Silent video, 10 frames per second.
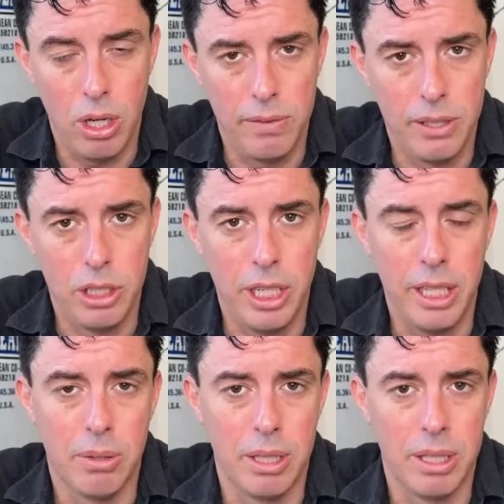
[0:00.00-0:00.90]
the
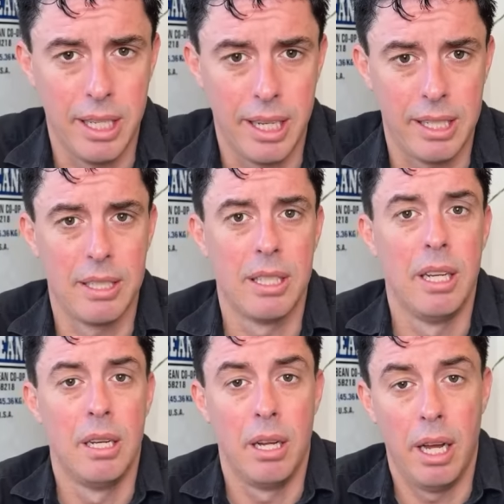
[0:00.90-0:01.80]
January 6th
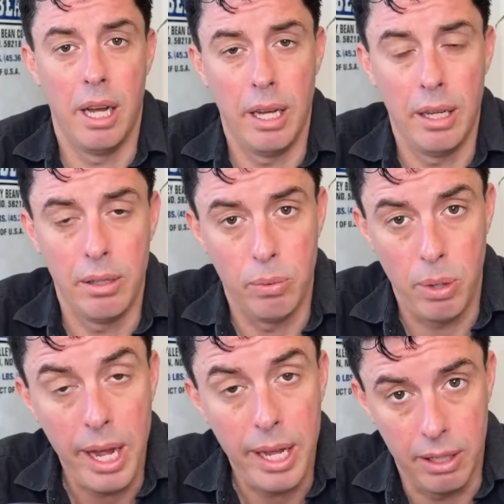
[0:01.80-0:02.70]

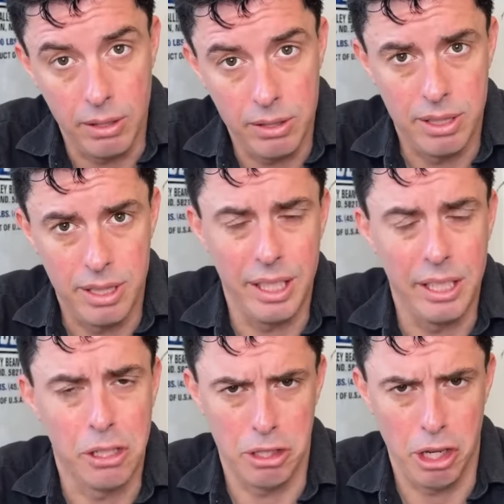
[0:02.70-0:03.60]
rioters that he
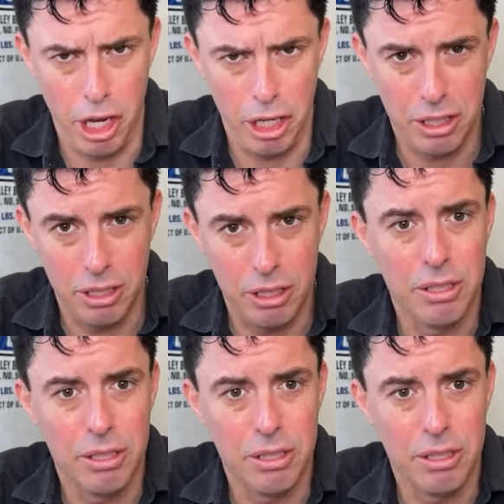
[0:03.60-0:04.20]
calls hostages.